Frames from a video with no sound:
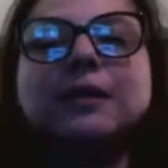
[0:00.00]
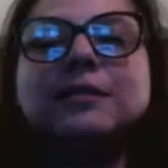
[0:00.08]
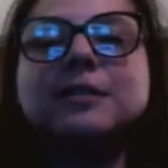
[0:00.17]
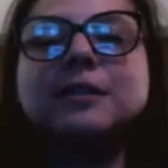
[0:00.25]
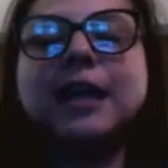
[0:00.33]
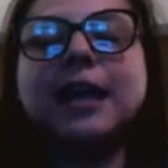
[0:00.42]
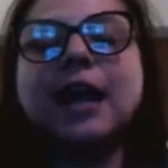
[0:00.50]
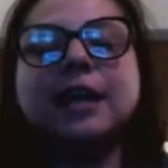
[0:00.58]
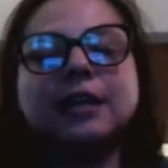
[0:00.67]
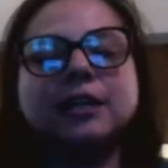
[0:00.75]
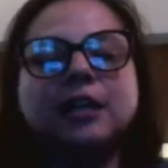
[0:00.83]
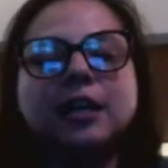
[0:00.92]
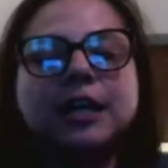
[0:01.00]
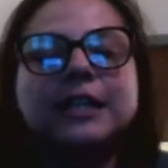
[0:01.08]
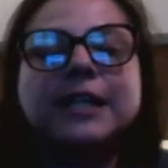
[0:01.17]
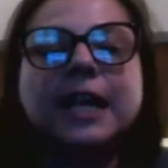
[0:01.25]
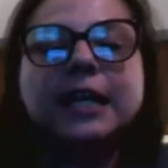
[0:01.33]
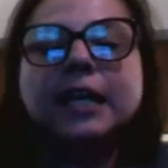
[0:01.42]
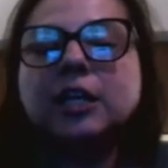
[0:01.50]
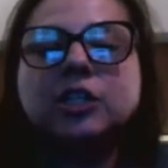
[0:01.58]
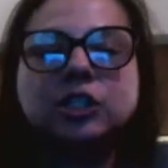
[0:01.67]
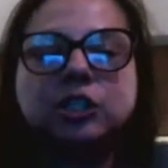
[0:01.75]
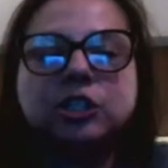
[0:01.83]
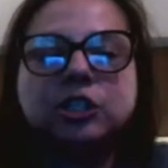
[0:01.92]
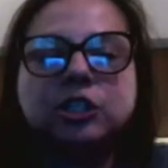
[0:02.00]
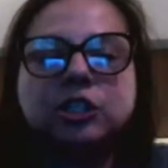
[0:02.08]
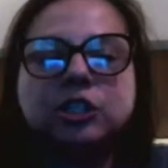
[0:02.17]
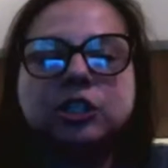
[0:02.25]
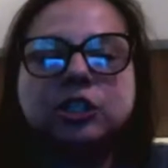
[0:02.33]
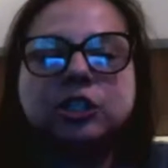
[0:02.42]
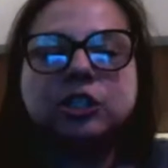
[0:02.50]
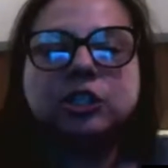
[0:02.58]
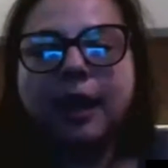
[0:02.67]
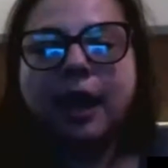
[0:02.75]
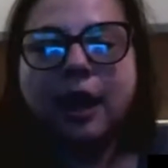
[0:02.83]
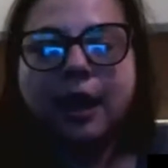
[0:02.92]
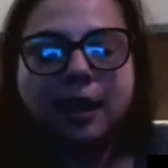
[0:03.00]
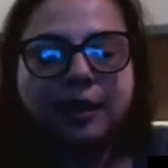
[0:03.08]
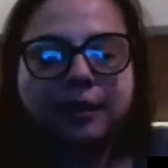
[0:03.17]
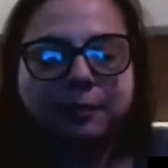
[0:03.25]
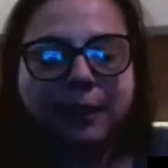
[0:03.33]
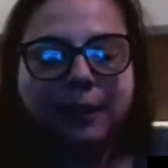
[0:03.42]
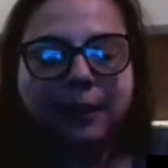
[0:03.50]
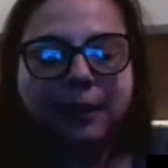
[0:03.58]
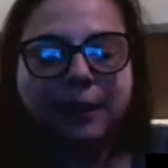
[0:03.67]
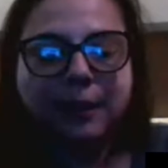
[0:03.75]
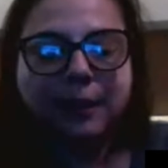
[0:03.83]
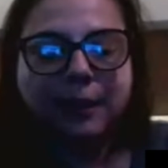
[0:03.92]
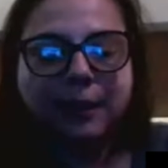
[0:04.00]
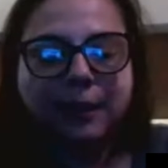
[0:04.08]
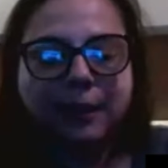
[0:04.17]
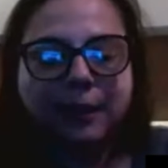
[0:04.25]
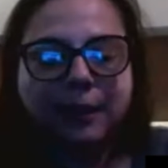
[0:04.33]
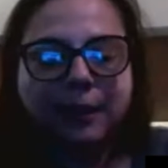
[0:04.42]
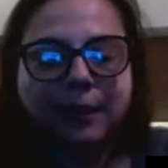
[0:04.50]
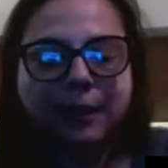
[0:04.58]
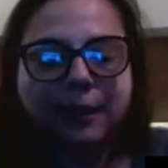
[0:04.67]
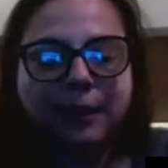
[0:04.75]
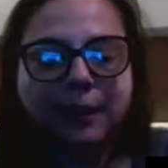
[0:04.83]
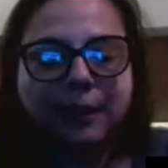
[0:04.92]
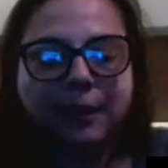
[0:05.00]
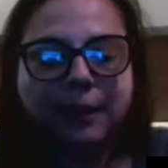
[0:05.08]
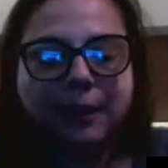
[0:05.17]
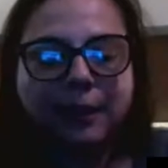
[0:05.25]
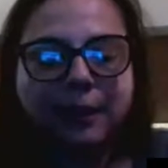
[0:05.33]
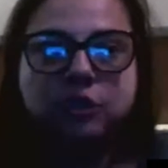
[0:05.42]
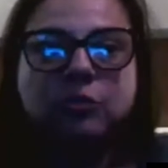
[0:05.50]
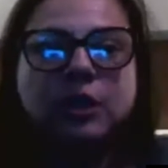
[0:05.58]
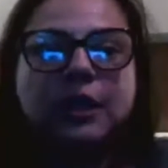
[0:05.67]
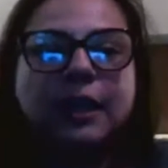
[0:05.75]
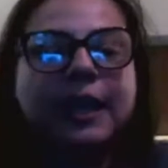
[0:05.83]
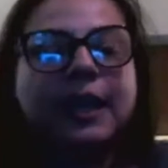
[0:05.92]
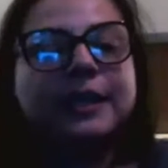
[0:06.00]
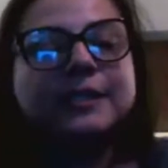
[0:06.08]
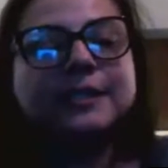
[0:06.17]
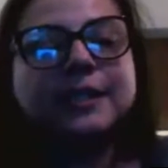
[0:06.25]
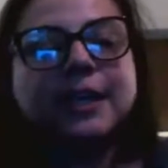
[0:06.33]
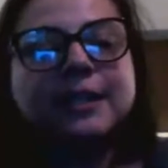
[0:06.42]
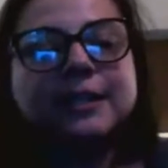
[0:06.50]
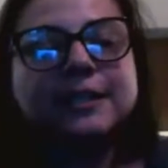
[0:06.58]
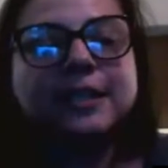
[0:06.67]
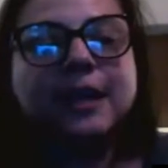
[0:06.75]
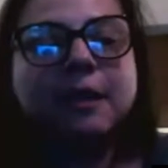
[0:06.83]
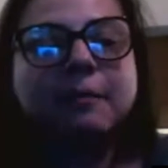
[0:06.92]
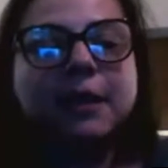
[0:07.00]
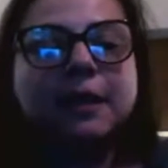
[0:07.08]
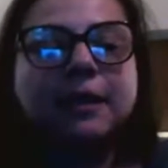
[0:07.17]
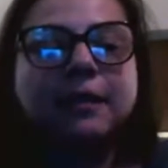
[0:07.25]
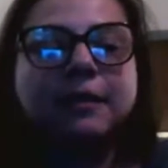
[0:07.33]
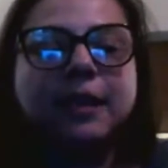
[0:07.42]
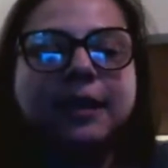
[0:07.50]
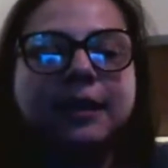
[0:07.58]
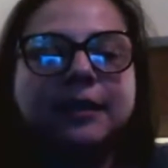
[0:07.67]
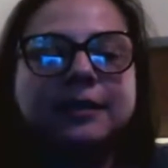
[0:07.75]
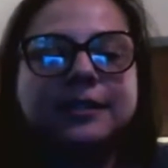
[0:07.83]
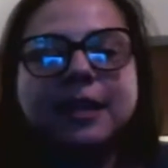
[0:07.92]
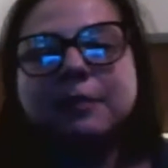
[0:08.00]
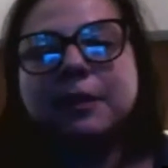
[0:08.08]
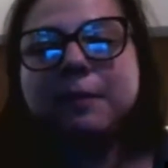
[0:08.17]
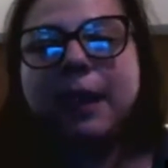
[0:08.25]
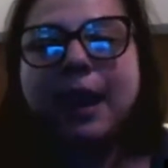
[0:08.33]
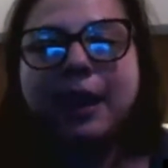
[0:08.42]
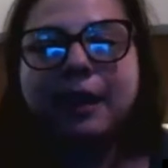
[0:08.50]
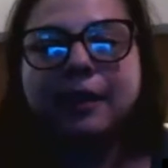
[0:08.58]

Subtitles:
Like I can, because I can do it on paper, and then the ones I can't do, like I can send it to them and then they can send me back